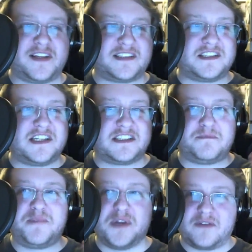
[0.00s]
That's just
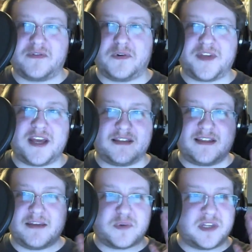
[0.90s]
beautiful. They
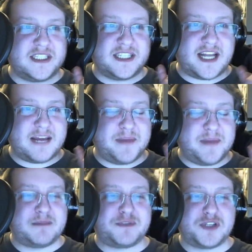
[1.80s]
really did a
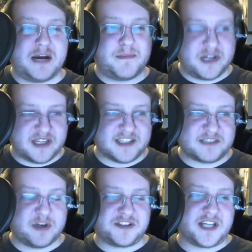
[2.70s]
bang up job in putting this
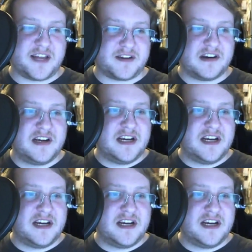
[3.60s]
post together.